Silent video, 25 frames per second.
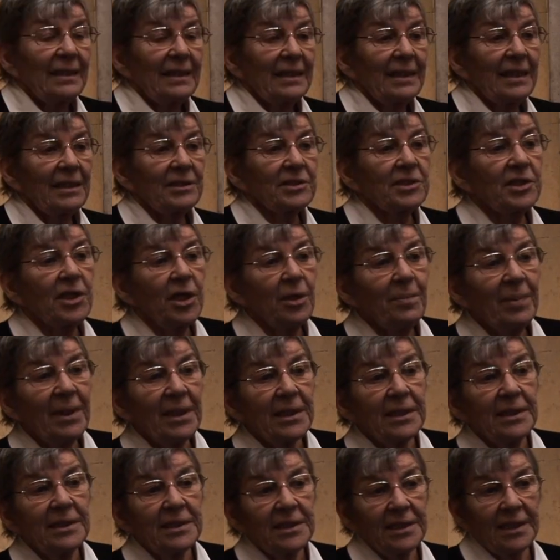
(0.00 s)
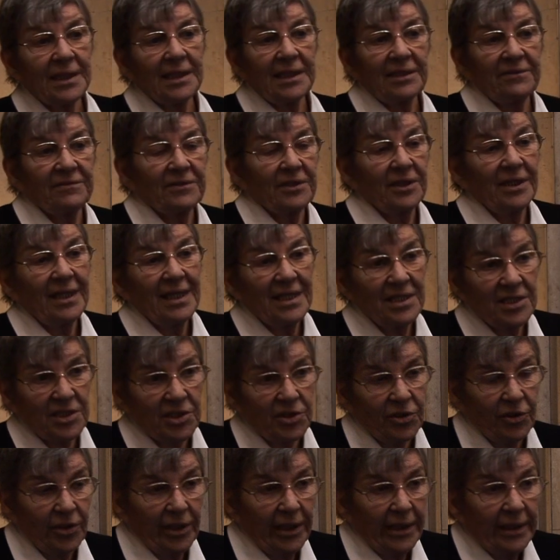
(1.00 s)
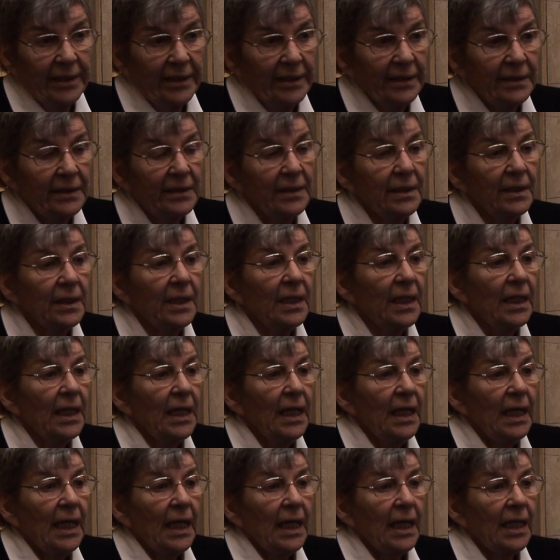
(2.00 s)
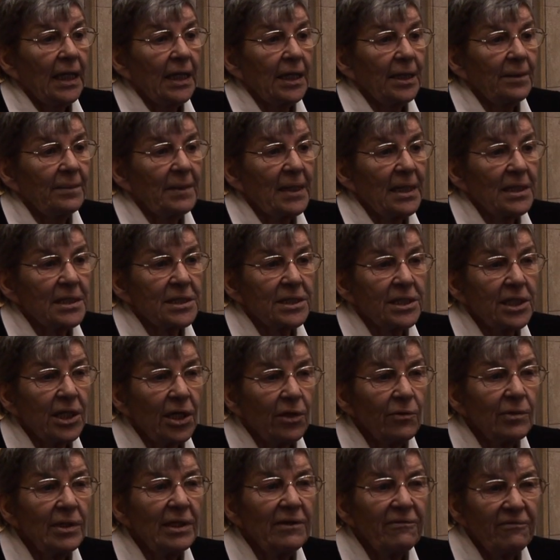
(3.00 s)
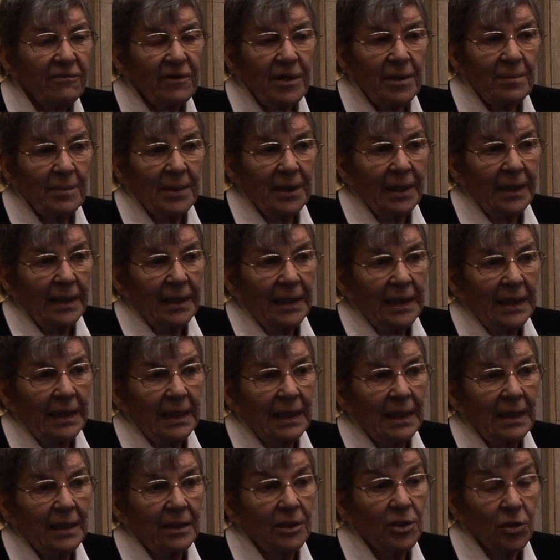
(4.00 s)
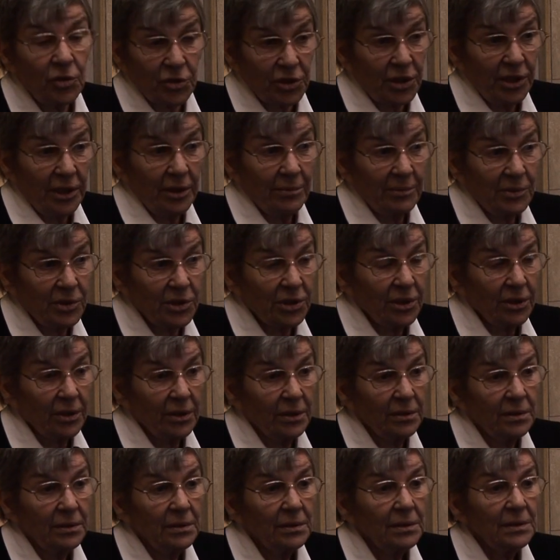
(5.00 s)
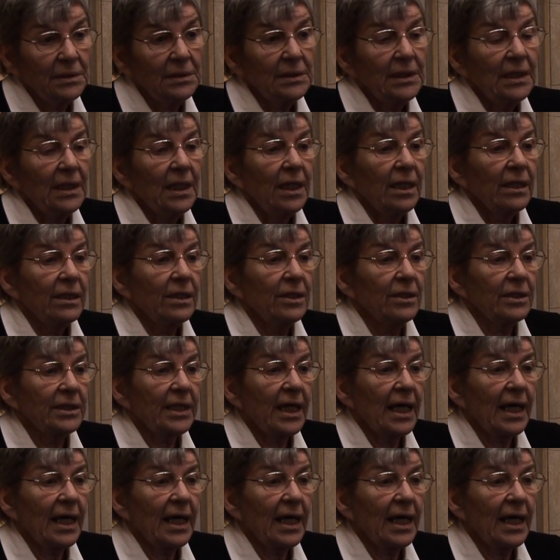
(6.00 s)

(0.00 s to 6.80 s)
Now, to go back into the Clifton history, it's the only family in Nottinghamshire that